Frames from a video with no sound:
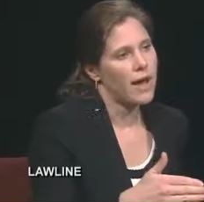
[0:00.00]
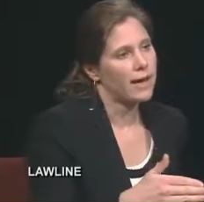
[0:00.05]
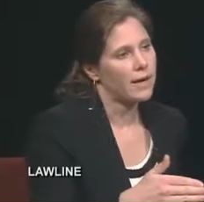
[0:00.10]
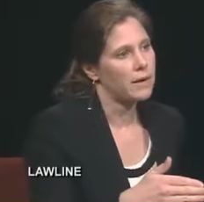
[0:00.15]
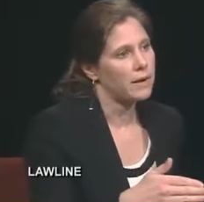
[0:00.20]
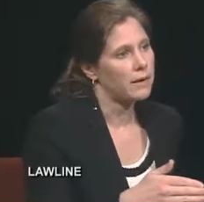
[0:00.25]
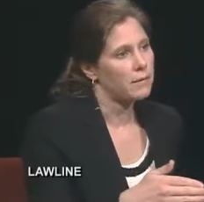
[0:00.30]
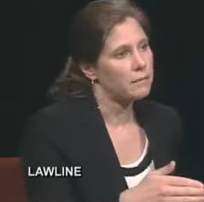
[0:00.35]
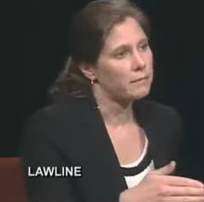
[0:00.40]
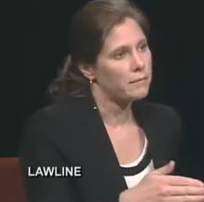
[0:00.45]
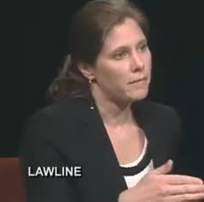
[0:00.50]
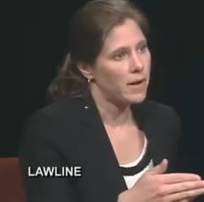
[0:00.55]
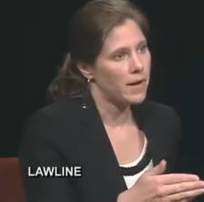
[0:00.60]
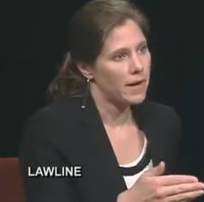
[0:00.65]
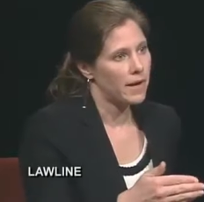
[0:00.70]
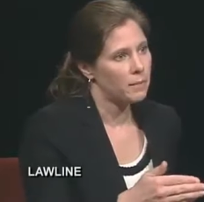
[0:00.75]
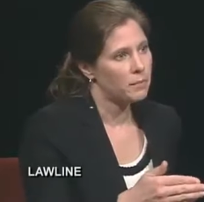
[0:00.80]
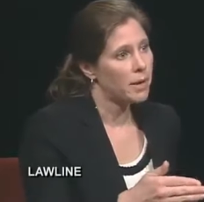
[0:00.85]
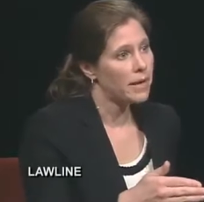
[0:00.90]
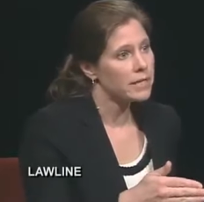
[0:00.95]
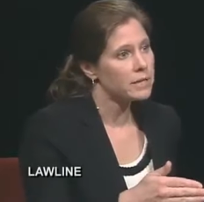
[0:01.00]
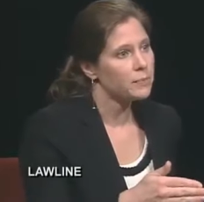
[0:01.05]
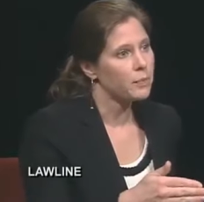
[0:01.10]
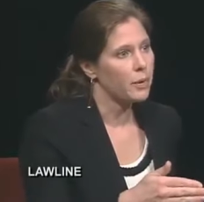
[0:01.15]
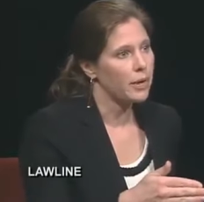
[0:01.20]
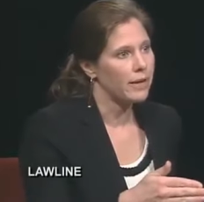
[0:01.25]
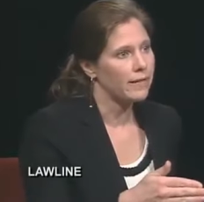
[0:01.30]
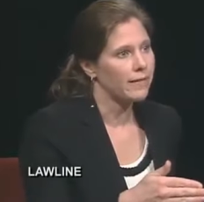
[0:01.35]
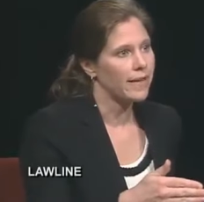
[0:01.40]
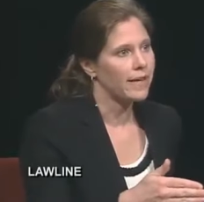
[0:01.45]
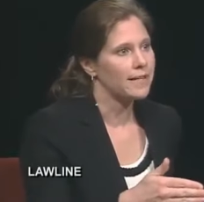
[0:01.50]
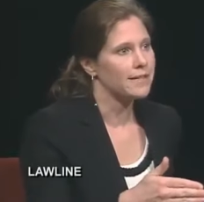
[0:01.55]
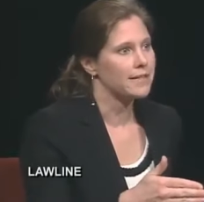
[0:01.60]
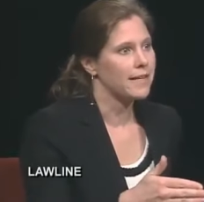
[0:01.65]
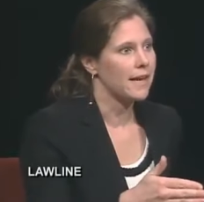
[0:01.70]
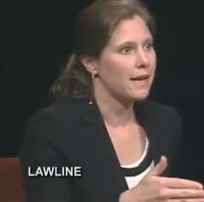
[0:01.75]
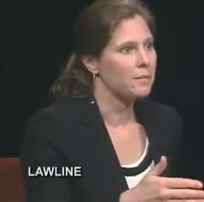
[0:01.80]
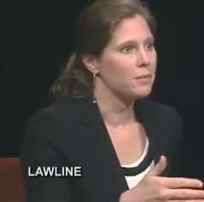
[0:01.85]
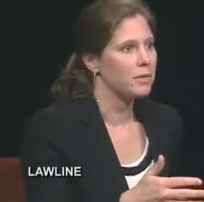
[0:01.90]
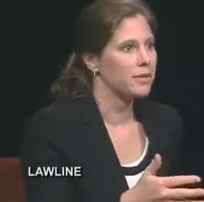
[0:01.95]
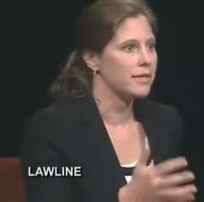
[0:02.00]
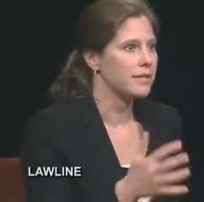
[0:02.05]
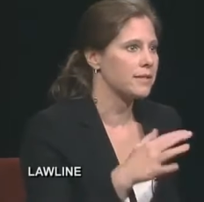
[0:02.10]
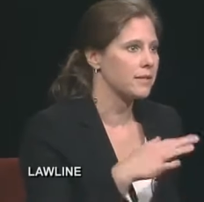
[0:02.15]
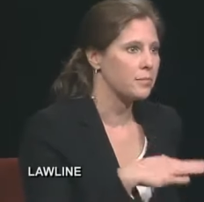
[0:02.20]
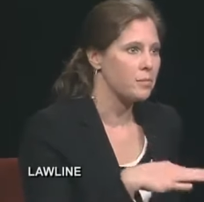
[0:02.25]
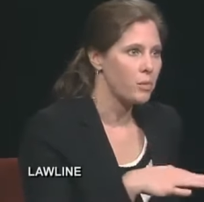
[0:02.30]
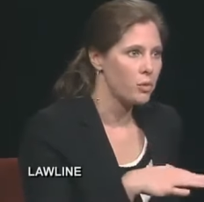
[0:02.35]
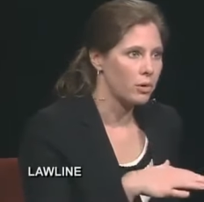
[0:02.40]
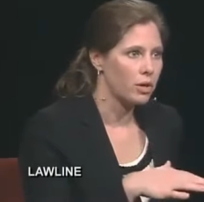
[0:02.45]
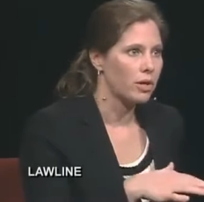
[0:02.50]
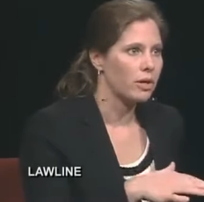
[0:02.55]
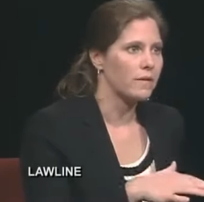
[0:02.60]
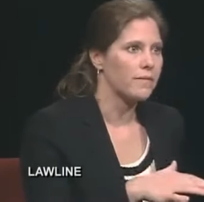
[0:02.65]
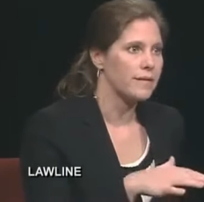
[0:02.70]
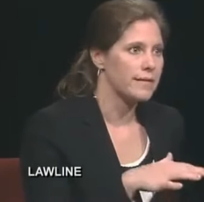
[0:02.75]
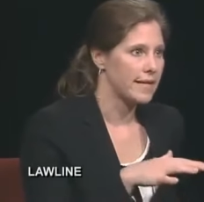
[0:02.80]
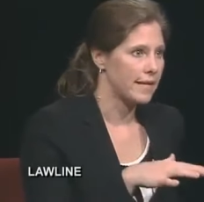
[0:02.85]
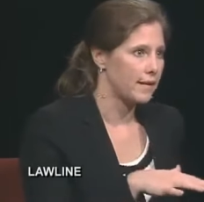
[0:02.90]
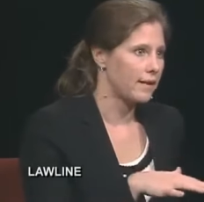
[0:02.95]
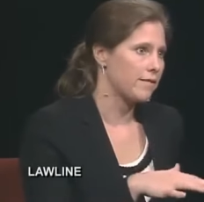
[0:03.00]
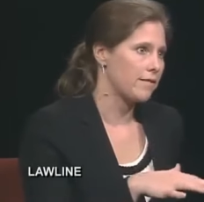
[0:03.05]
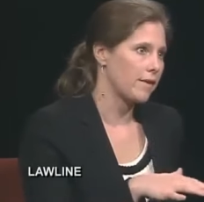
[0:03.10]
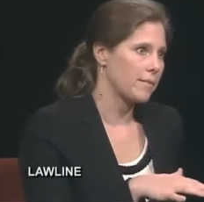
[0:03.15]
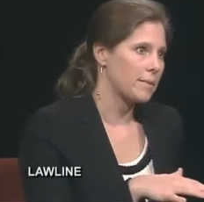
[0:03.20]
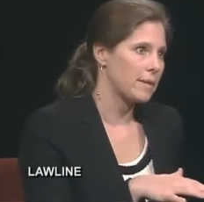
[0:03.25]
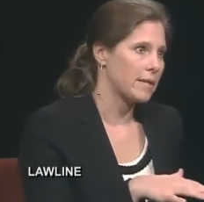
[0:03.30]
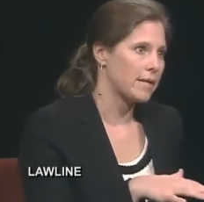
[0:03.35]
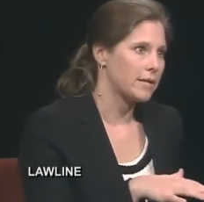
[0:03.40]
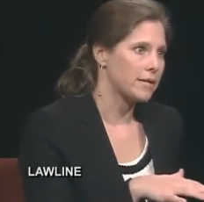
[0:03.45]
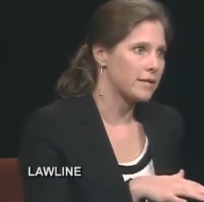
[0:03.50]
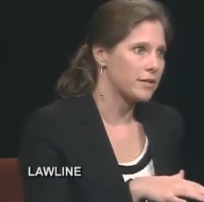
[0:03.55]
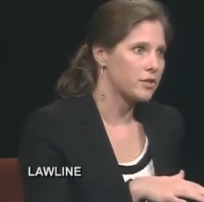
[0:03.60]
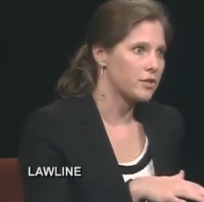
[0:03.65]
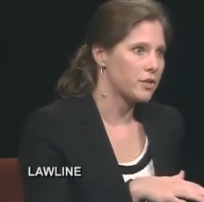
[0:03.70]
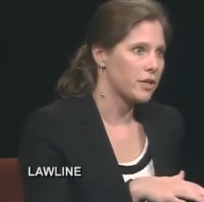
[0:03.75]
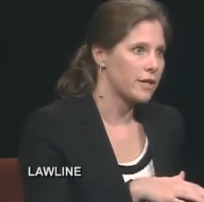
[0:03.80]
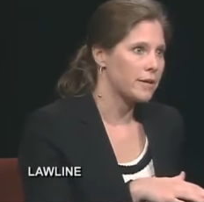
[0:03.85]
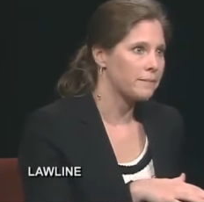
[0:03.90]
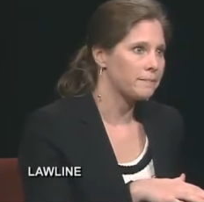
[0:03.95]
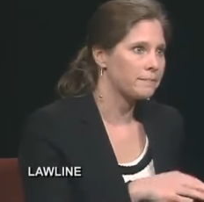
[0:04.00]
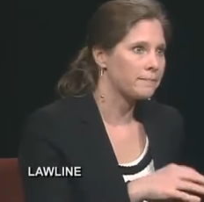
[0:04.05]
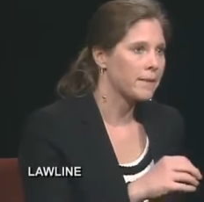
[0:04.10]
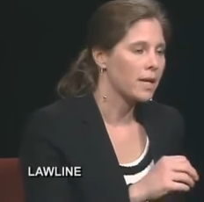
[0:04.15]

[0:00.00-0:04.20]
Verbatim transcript: at a, at a price point that is able to support the dairy farming industry.